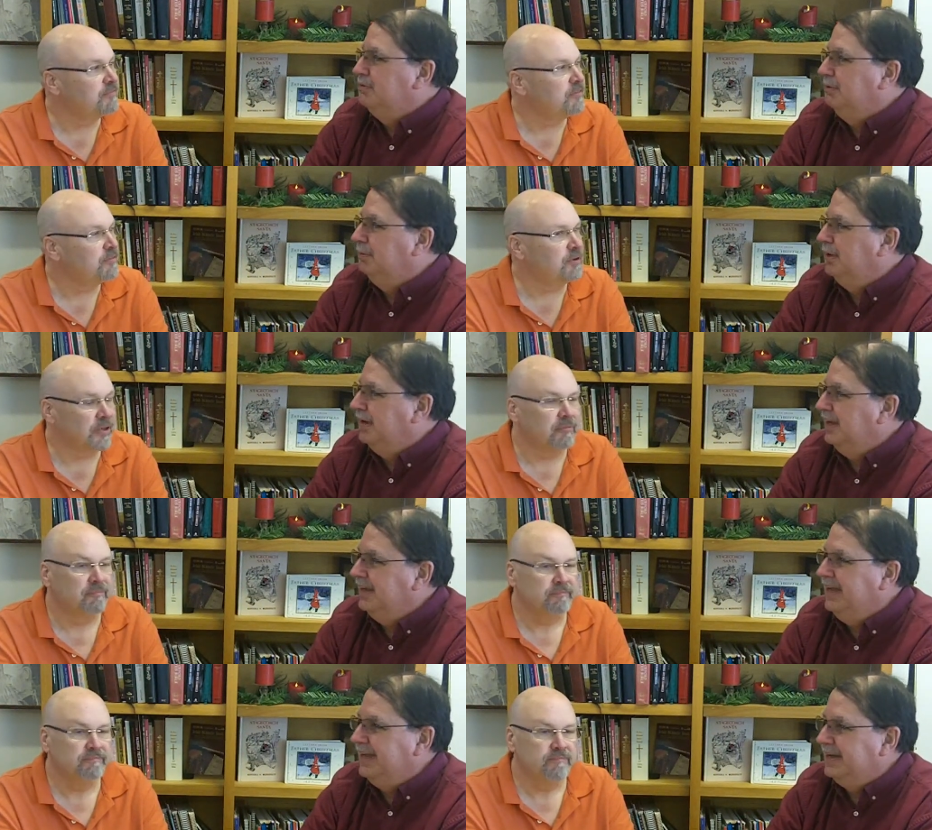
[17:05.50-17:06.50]
Speaker 1: will bring?
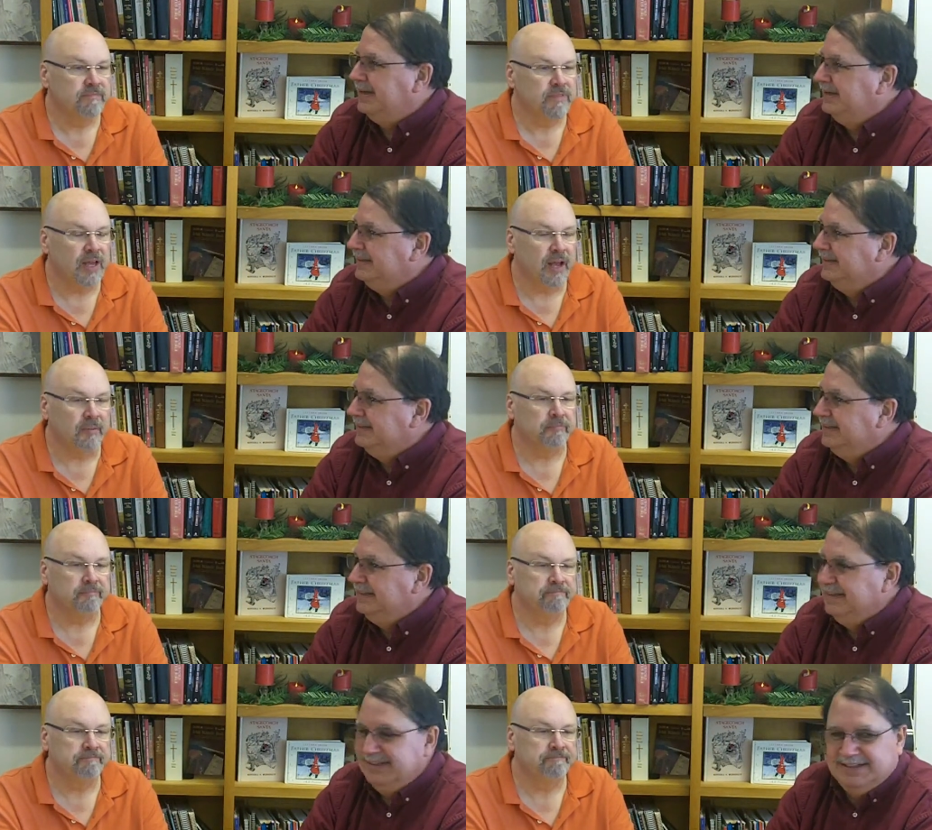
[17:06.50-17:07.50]
Yeah. Yeah.
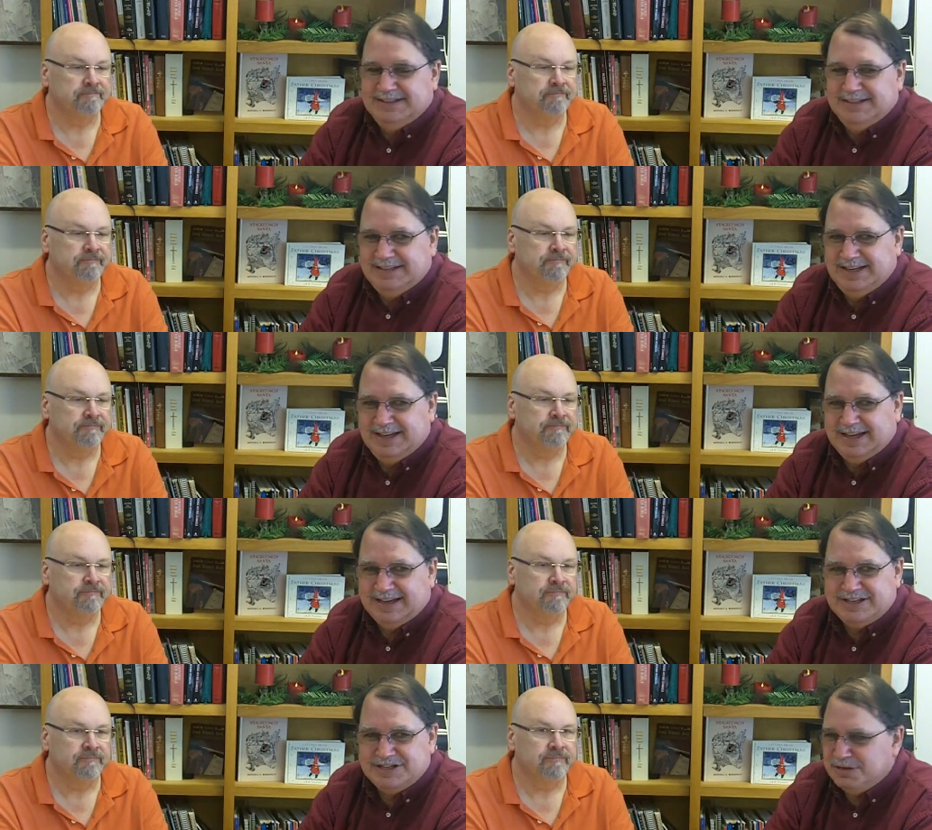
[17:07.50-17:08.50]
Yeah.
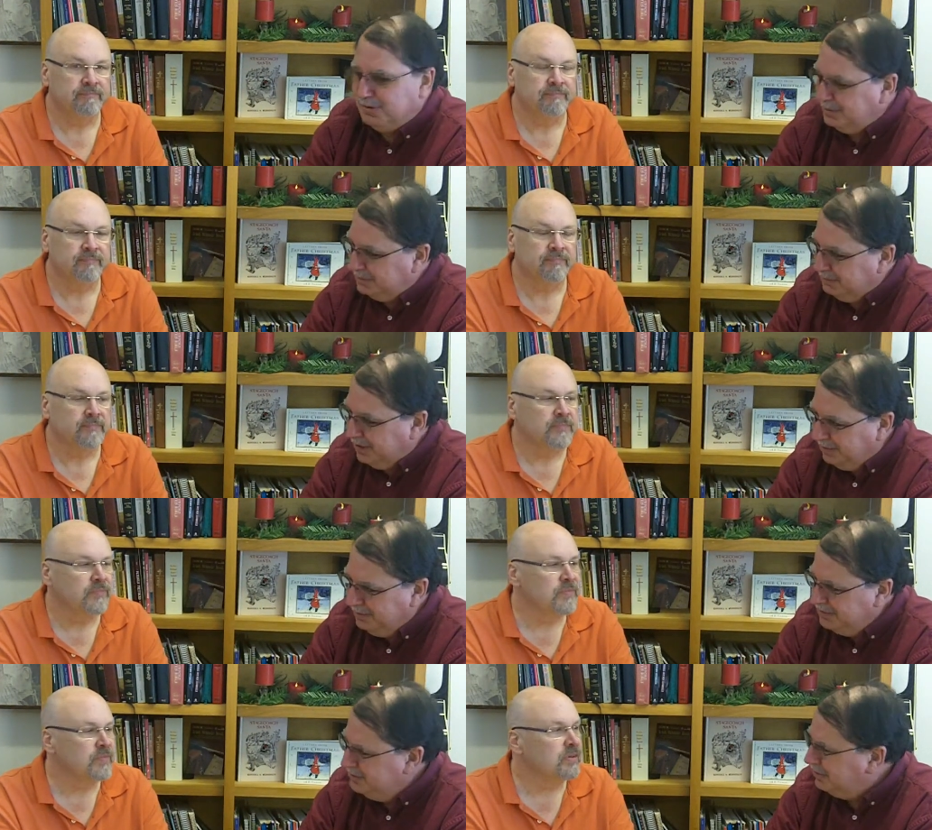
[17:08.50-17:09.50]
So we
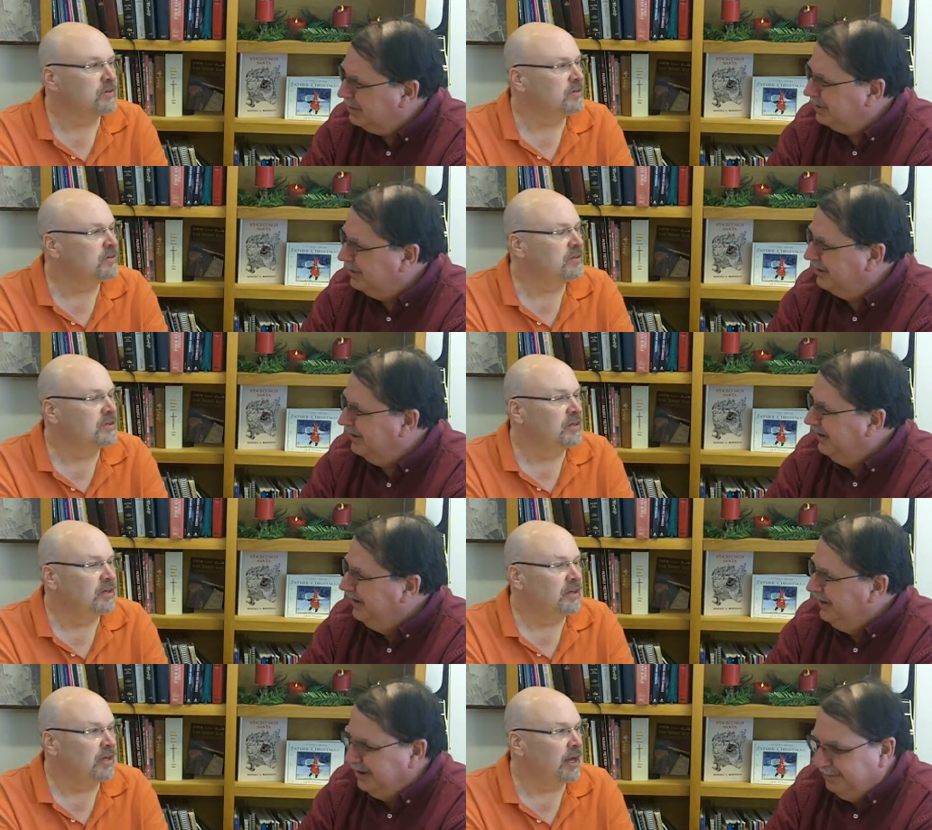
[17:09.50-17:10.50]
hope you enjoyed our
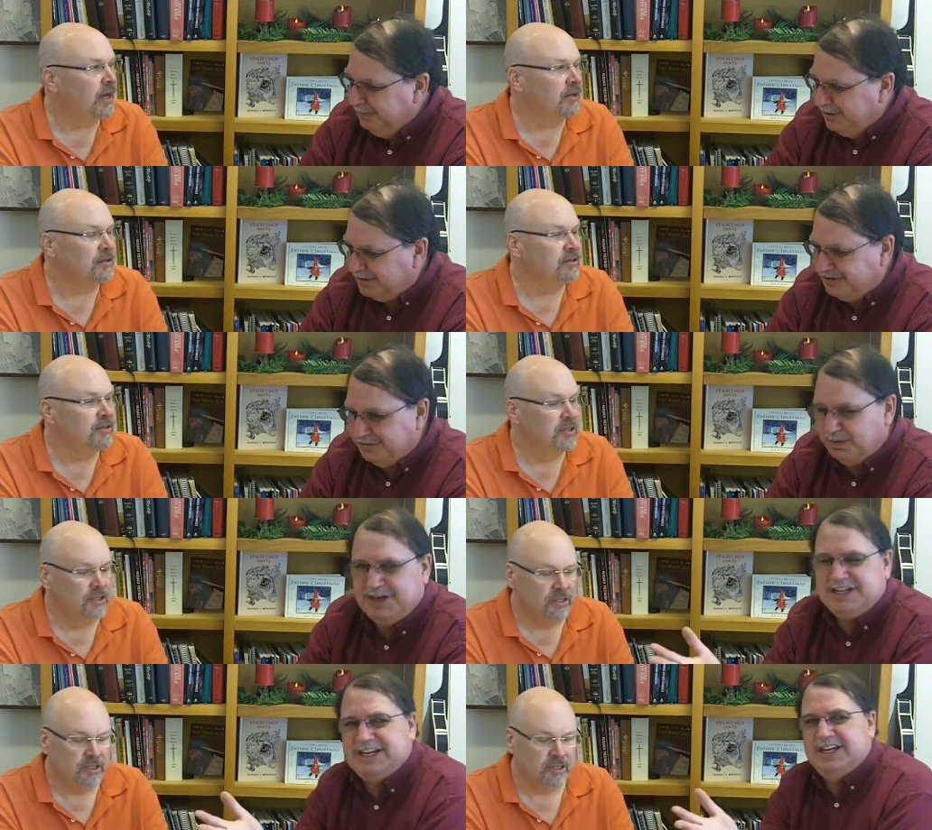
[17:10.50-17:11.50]
yeah. books. We're
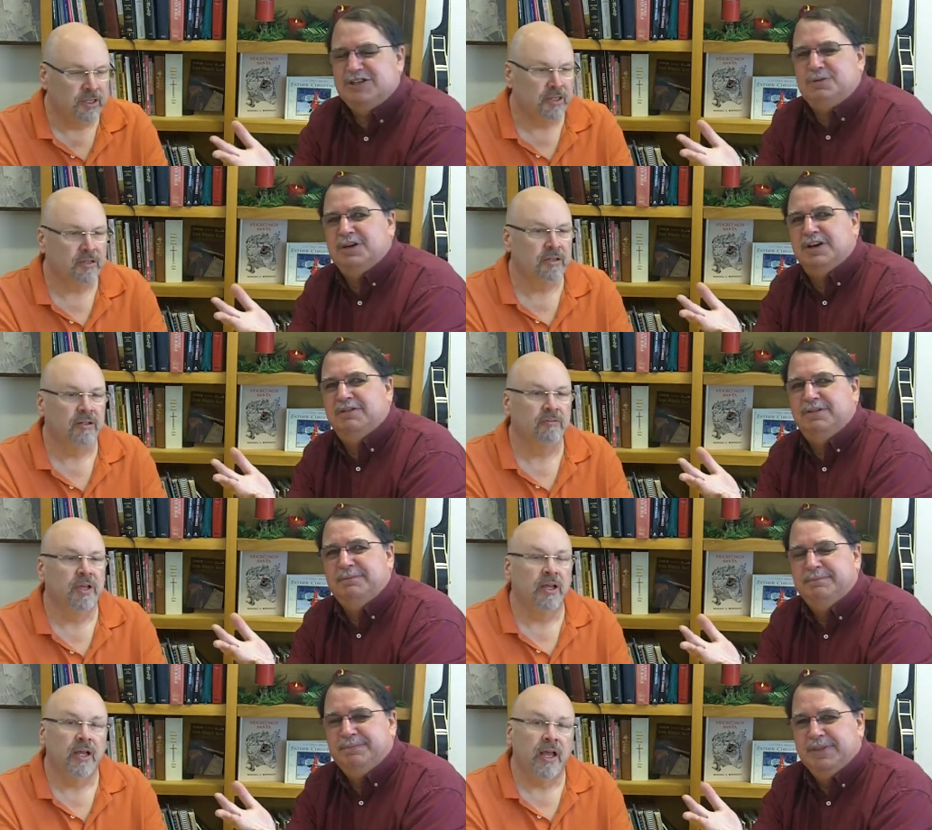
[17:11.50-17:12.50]
going to
Speaker 2: take next week off.
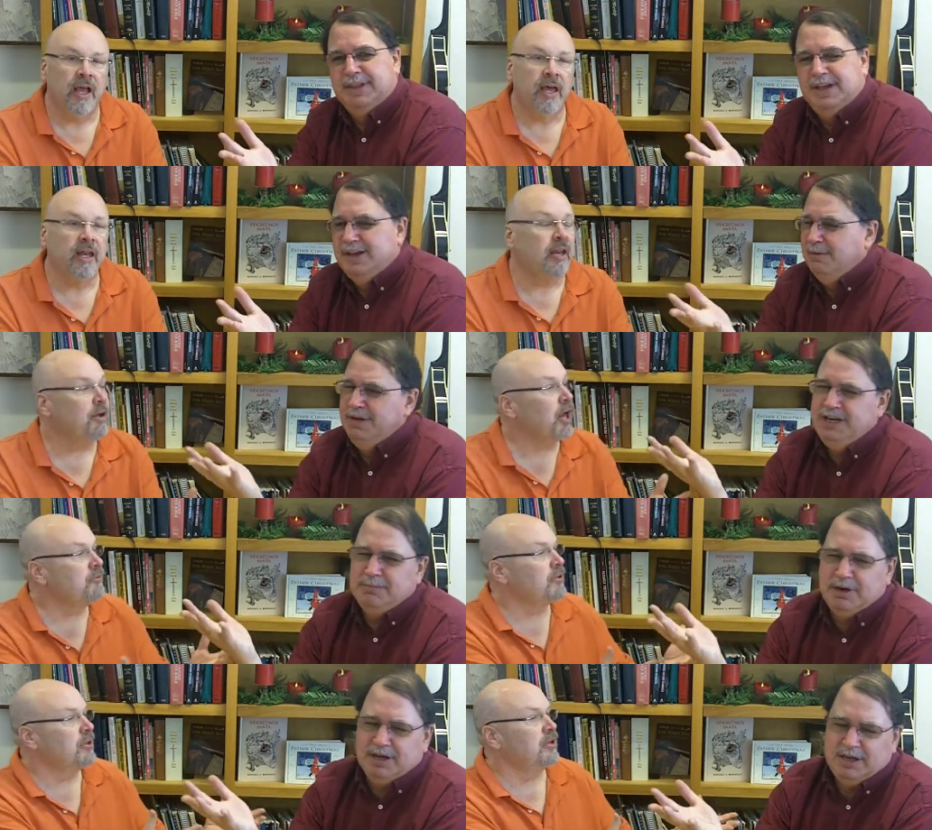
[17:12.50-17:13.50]
And we need
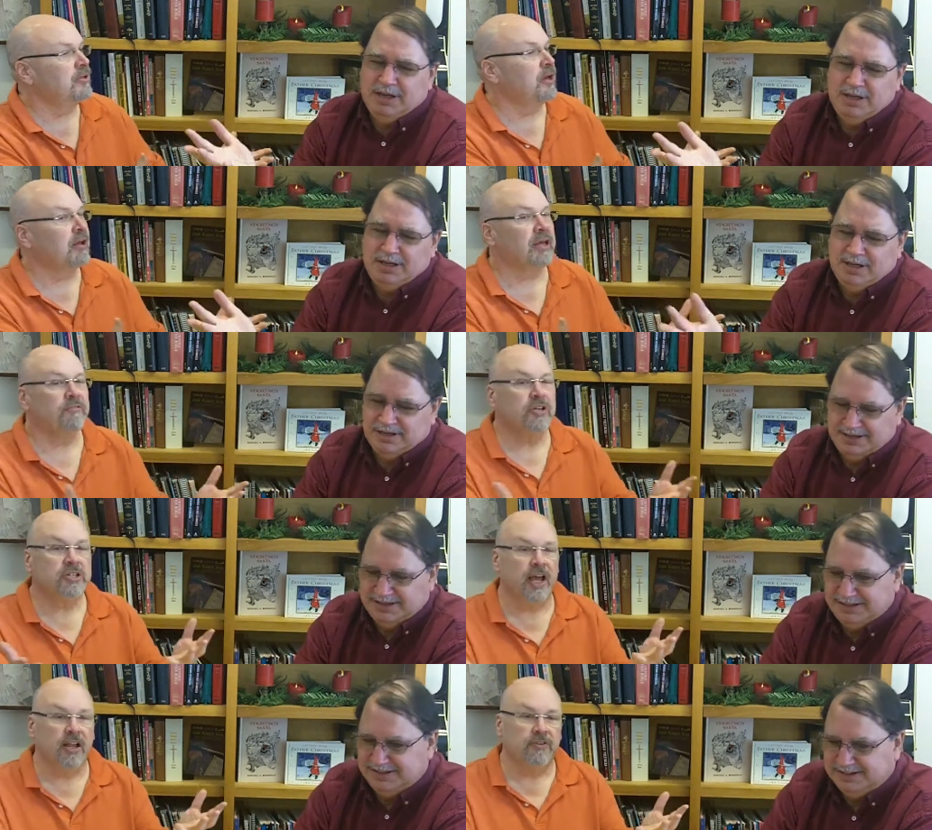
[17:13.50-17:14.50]
a break. I'll give you a
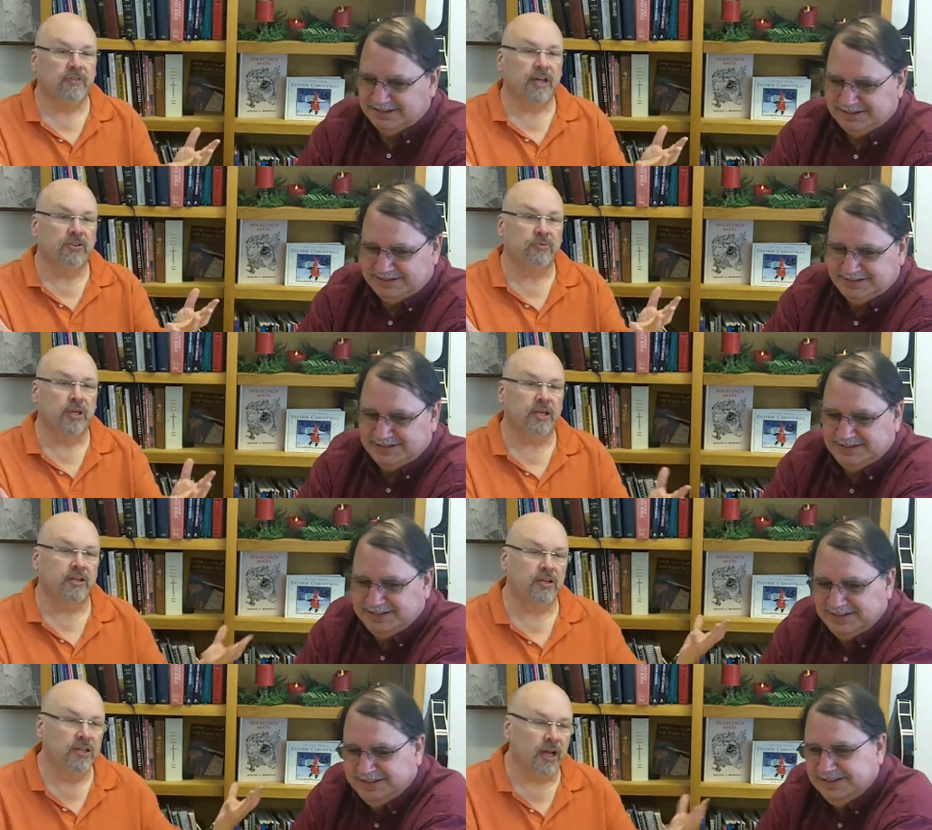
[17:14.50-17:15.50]
challenge for next week.
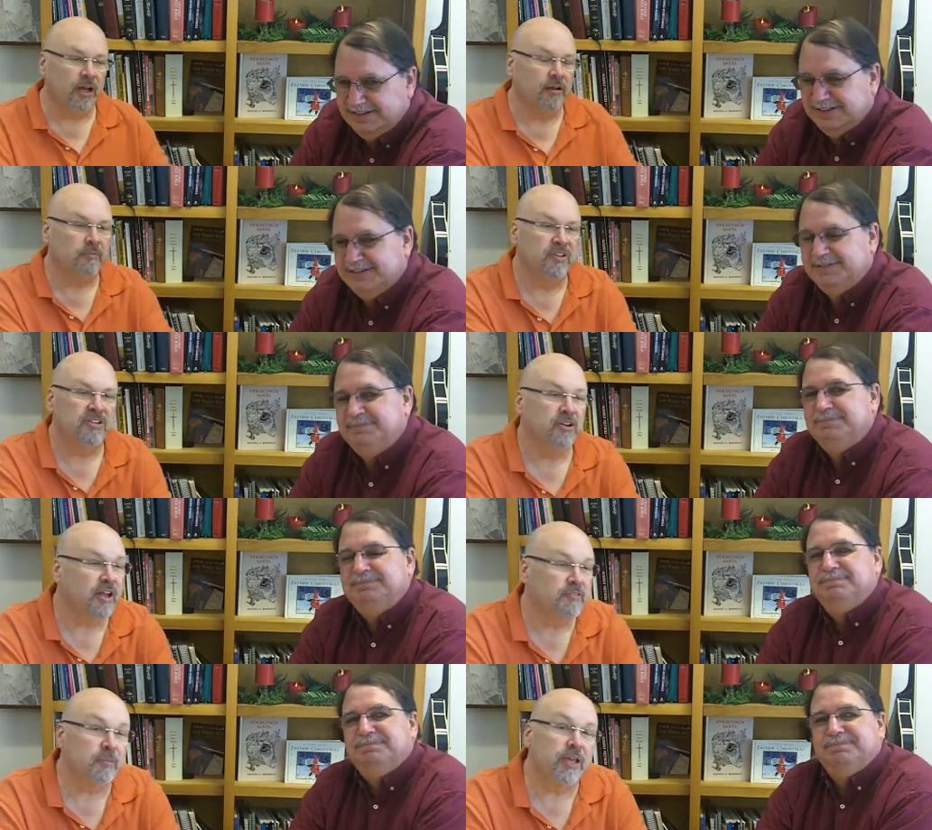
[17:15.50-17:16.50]
Um, you
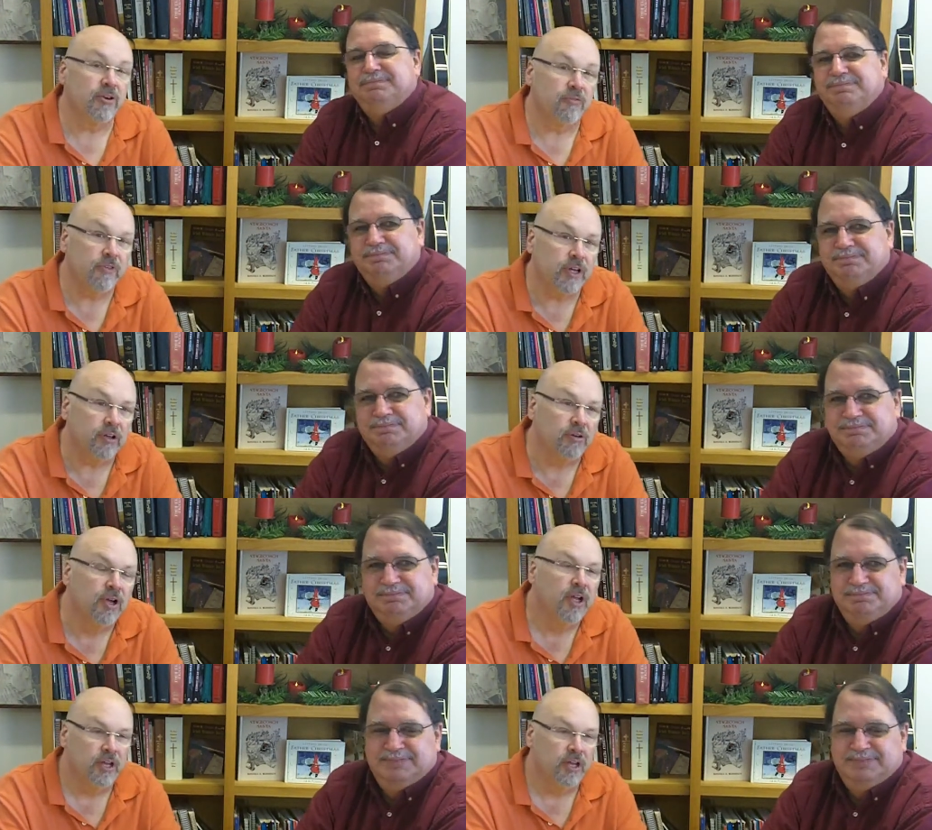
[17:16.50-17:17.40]
don't have to make your own video